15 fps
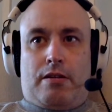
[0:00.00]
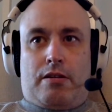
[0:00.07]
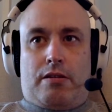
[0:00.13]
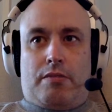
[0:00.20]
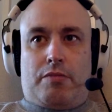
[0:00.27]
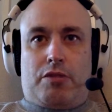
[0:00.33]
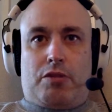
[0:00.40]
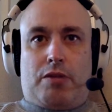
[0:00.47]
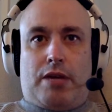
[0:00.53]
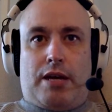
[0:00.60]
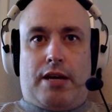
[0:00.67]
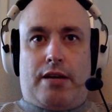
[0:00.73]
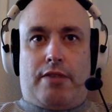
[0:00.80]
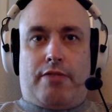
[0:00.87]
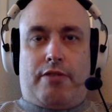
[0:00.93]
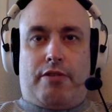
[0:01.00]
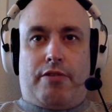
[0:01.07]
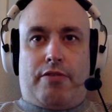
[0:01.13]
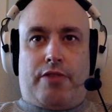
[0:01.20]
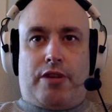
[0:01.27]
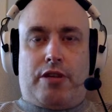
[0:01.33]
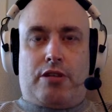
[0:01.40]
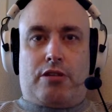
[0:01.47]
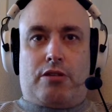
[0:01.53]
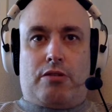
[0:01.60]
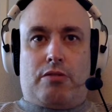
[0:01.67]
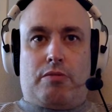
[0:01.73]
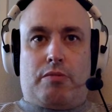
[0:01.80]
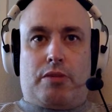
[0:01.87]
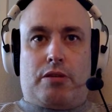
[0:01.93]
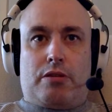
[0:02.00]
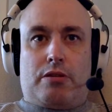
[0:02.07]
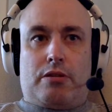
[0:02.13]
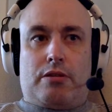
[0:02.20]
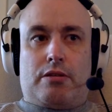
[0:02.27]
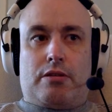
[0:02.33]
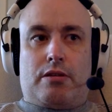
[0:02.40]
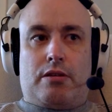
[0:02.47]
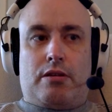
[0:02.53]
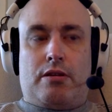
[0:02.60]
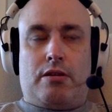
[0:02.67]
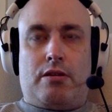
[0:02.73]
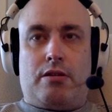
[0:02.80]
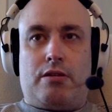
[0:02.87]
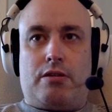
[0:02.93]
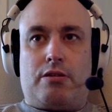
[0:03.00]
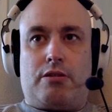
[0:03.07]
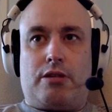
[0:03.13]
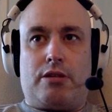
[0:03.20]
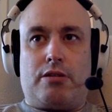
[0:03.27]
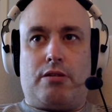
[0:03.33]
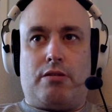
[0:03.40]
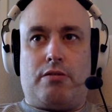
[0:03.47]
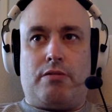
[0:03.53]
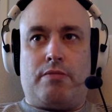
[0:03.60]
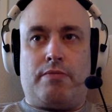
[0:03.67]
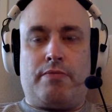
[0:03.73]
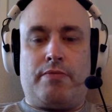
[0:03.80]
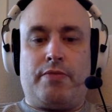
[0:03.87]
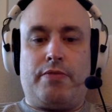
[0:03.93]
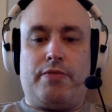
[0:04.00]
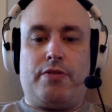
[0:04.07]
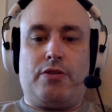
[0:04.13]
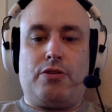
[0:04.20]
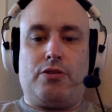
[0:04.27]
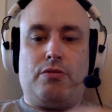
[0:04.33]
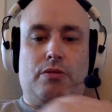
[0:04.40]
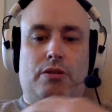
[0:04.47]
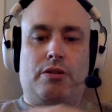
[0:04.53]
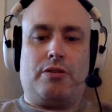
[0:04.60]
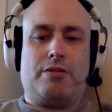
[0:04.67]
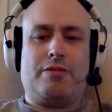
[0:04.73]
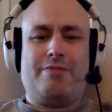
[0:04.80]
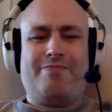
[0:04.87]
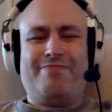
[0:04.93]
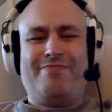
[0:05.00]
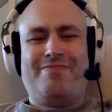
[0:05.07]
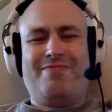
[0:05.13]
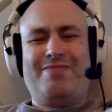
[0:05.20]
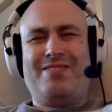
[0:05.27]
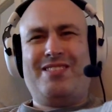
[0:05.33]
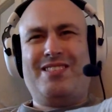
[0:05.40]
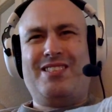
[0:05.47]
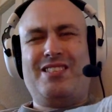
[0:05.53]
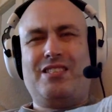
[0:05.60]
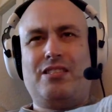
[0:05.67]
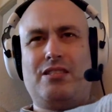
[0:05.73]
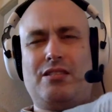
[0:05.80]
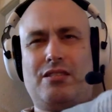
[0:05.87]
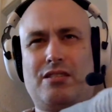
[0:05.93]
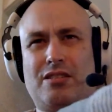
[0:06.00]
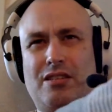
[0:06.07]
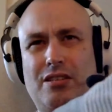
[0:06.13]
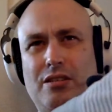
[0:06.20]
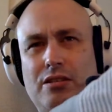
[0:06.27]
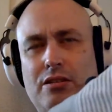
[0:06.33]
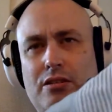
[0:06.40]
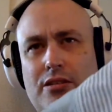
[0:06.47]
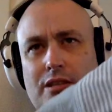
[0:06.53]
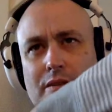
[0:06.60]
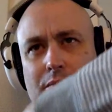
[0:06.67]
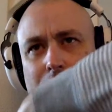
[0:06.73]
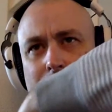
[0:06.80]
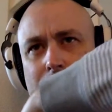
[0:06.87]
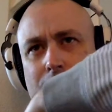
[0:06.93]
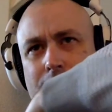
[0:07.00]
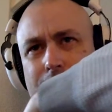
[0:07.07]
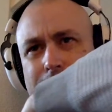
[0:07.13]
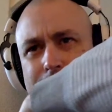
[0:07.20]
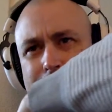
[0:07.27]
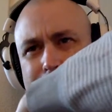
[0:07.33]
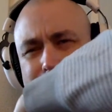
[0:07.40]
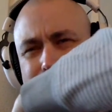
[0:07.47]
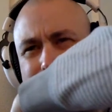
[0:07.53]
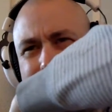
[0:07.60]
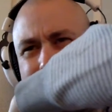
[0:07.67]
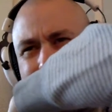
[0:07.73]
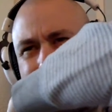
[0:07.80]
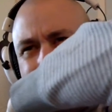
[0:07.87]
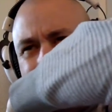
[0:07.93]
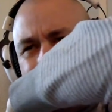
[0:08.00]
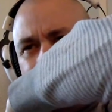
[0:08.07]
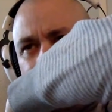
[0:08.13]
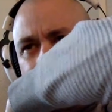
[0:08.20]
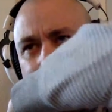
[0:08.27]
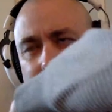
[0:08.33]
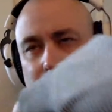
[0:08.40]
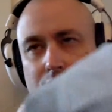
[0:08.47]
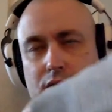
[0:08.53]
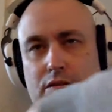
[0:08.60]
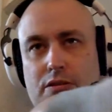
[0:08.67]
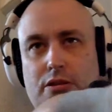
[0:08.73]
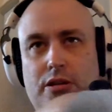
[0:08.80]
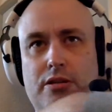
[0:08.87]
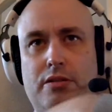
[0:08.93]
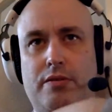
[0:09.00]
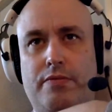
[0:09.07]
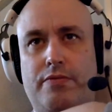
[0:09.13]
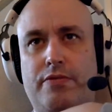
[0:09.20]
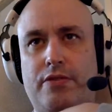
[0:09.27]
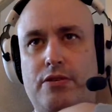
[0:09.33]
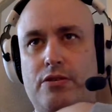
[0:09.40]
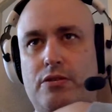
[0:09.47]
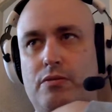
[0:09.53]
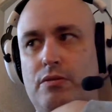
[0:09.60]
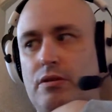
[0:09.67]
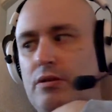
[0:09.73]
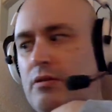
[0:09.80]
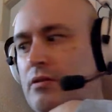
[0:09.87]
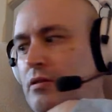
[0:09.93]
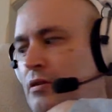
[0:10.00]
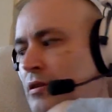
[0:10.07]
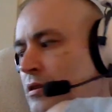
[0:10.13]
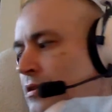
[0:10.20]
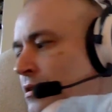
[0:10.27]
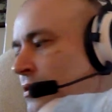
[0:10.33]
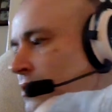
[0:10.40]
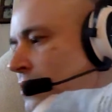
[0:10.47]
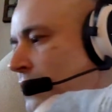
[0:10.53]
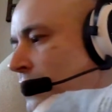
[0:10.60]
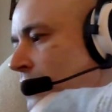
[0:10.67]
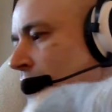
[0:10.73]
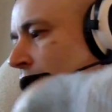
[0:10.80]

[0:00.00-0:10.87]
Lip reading: come to a head very, very soon, because it's dragged on far too long. God damn it. It's dragged on far too long. Let me